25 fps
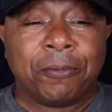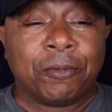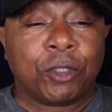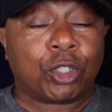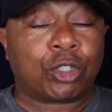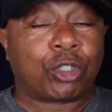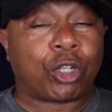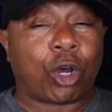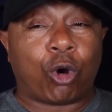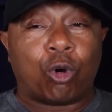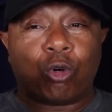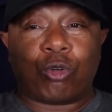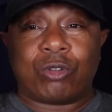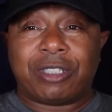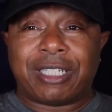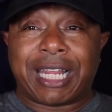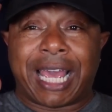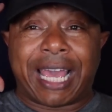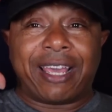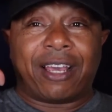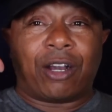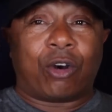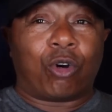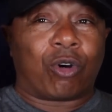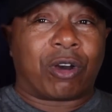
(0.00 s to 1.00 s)
So
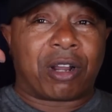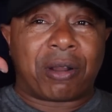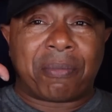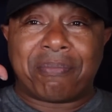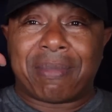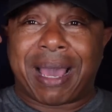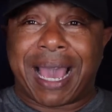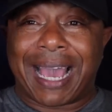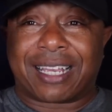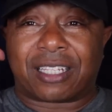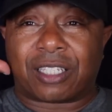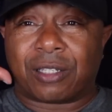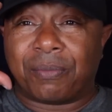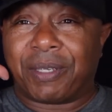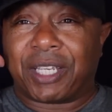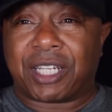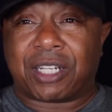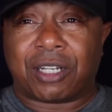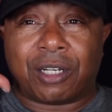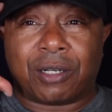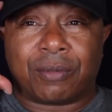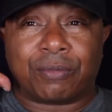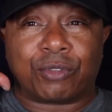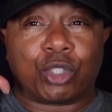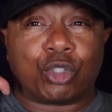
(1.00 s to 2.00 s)
that automatically
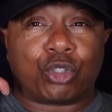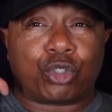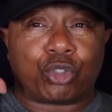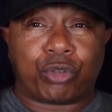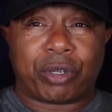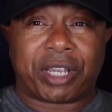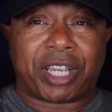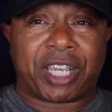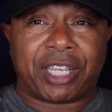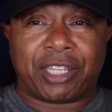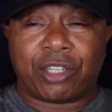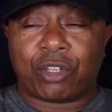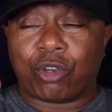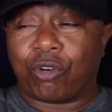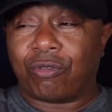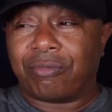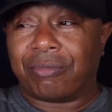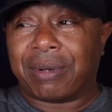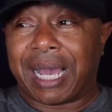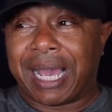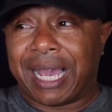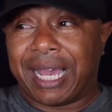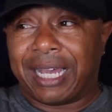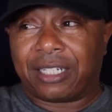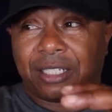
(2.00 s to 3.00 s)
becomes a trigger in your
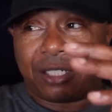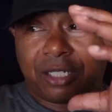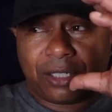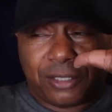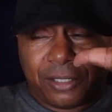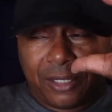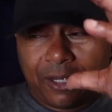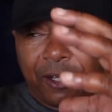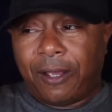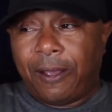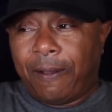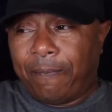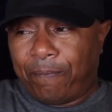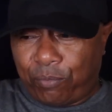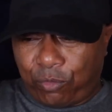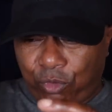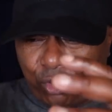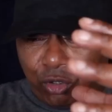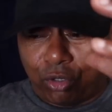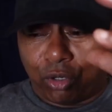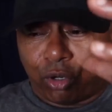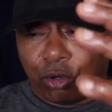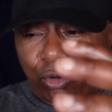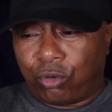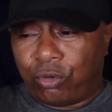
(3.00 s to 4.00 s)
mind to,
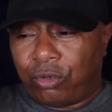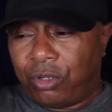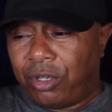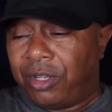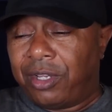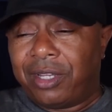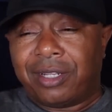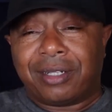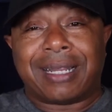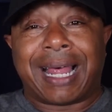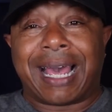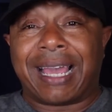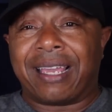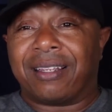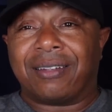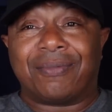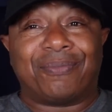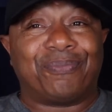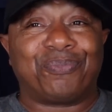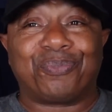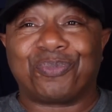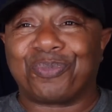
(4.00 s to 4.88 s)
you know, like,